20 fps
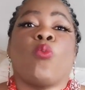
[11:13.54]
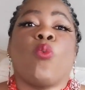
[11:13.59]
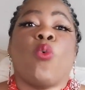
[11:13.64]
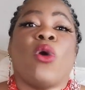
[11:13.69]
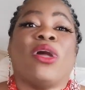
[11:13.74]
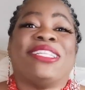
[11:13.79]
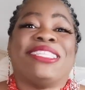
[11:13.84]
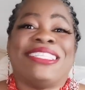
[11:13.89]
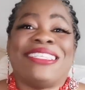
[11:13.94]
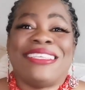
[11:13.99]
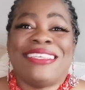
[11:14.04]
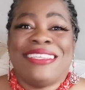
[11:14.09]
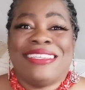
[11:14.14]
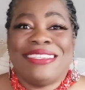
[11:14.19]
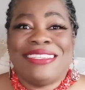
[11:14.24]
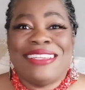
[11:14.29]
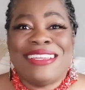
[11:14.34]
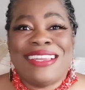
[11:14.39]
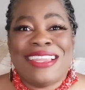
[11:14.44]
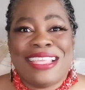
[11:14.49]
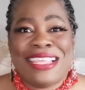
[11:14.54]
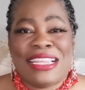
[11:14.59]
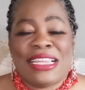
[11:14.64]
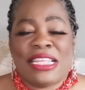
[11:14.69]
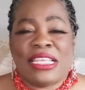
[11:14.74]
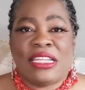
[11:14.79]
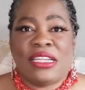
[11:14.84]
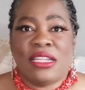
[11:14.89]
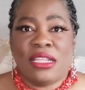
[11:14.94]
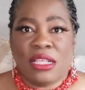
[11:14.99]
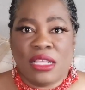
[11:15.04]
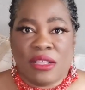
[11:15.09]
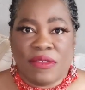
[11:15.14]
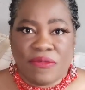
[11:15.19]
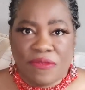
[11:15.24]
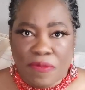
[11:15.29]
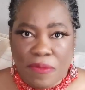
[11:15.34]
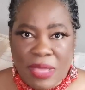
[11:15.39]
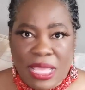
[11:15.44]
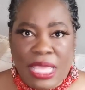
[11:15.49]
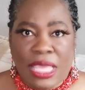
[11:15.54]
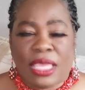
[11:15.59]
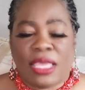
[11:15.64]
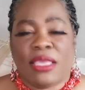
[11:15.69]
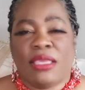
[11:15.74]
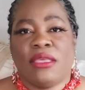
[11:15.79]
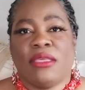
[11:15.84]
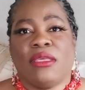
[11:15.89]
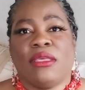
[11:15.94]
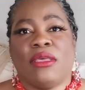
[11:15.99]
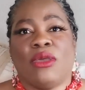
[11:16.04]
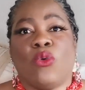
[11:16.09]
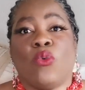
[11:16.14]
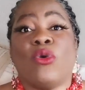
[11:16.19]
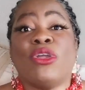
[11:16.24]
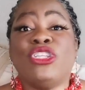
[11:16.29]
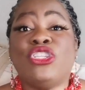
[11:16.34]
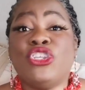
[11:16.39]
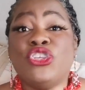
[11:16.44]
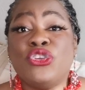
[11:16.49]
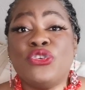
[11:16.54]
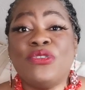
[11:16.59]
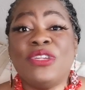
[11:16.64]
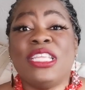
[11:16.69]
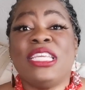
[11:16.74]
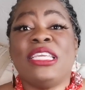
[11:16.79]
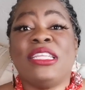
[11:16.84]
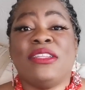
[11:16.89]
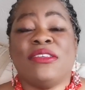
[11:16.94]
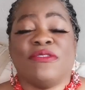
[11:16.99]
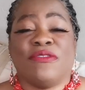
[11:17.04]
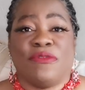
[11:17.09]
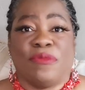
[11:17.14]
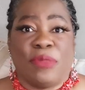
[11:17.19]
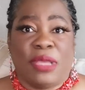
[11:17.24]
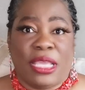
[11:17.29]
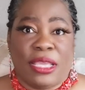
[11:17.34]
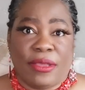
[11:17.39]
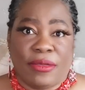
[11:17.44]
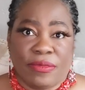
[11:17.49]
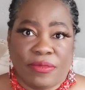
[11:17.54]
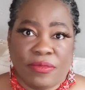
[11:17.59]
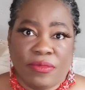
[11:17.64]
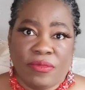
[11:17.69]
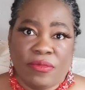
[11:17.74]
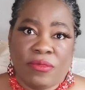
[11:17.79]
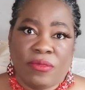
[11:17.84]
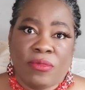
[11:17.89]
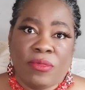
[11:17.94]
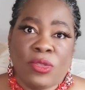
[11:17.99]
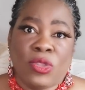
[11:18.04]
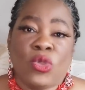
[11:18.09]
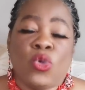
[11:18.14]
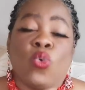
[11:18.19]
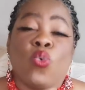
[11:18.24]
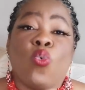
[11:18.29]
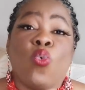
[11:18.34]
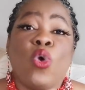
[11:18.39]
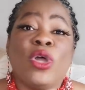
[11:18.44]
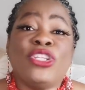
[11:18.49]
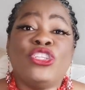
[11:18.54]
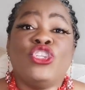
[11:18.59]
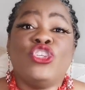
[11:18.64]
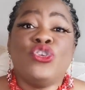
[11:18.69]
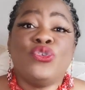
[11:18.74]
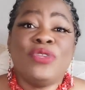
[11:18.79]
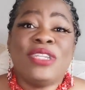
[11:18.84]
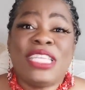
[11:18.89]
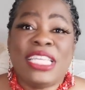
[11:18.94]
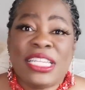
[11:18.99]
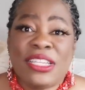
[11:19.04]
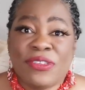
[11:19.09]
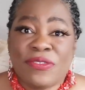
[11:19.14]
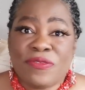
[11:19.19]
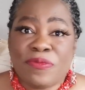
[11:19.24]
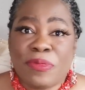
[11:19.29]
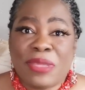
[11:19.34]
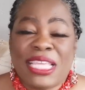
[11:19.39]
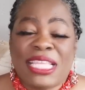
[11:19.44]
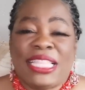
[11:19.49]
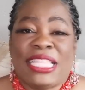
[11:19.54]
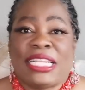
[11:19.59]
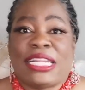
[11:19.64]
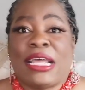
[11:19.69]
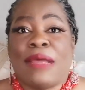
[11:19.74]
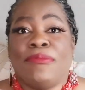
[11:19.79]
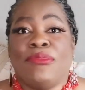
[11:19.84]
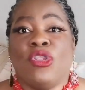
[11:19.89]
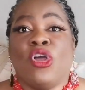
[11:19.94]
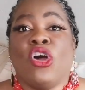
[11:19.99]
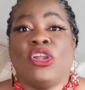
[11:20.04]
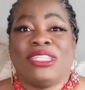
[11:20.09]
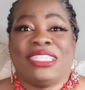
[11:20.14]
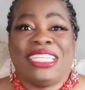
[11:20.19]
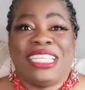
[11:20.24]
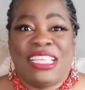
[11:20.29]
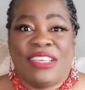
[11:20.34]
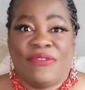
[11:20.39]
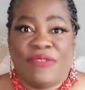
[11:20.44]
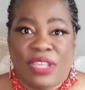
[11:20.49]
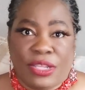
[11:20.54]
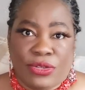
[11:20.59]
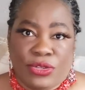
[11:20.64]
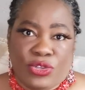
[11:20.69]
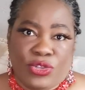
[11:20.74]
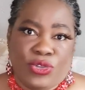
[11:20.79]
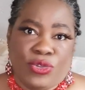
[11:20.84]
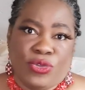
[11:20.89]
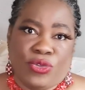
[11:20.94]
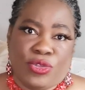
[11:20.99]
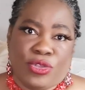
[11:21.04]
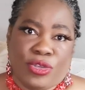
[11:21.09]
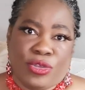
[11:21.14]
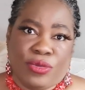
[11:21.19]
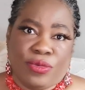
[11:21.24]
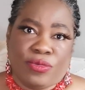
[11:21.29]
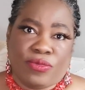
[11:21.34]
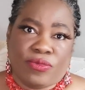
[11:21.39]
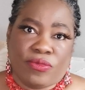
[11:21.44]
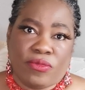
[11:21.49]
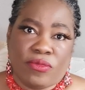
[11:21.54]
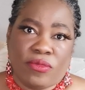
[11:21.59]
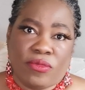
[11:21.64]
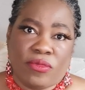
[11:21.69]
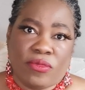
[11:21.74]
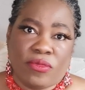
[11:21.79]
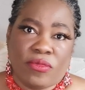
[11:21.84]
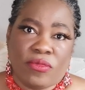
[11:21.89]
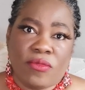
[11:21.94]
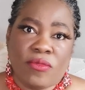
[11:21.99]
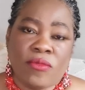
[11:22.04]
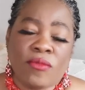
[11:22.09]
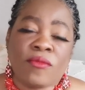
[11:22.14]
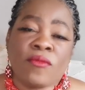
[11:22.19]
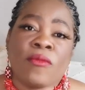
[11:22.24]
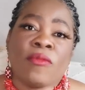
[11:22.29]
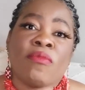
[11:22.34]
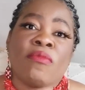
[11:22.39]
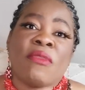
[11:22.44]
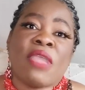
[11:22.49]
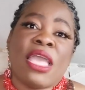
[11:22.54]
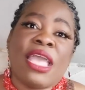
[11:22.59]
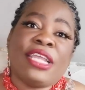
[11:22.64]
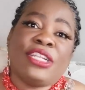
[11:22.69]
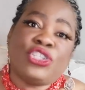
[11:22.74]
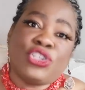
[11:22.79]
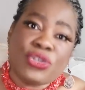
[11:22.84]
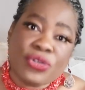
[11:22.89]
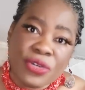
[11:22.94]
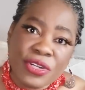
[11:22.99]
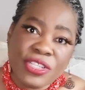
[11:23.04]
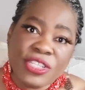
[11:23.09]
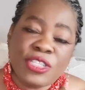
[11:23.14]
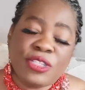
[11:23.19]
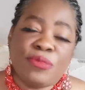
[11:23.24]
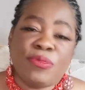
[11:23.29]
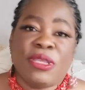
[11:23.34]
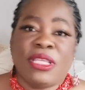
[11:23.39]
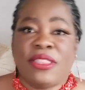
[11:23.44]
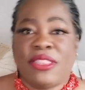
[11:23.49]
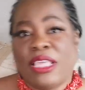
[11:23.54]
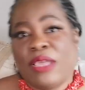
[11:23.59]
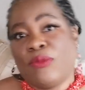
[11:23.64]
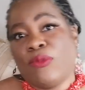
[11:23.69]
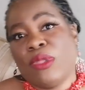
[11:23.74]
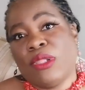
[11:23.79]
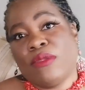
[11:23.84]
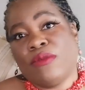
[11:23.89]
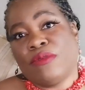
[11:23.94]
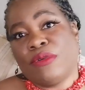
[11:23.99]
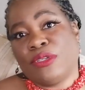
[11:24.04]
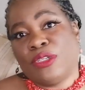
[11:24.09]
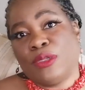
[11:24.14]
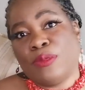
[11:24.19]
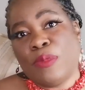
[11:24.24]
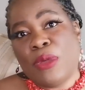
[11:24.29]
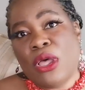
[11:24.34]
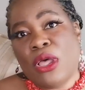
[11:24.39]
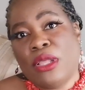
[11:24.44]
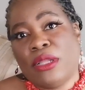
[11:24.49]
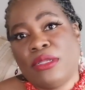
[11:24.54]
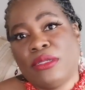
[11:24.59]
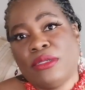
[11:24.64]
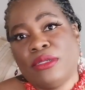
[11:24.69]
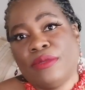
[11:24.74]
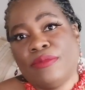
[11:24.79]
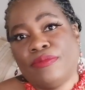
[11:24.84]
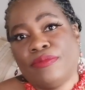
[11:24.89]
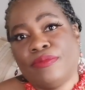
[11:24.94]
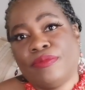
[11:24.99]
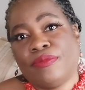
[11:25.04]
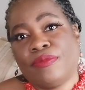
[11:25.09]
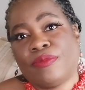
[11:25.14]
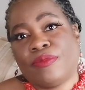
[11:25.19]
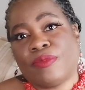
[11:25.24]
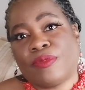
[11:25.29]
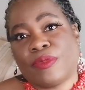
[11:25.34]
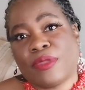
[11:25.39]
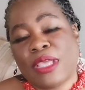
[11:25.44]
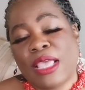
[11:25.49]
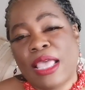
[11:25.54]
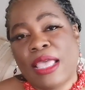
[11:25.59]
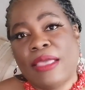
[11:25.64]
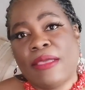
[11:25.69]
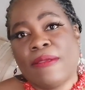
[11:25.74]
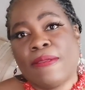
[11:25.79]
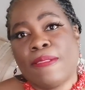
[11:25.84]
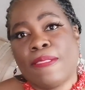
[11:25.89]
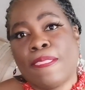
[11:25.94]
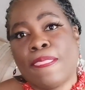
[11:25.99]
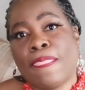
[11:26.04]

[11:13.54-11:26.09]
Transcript: What is needed of me? What do you need of me? What do you need of me that I'm not giving to you? And trust me, they will respond, okay?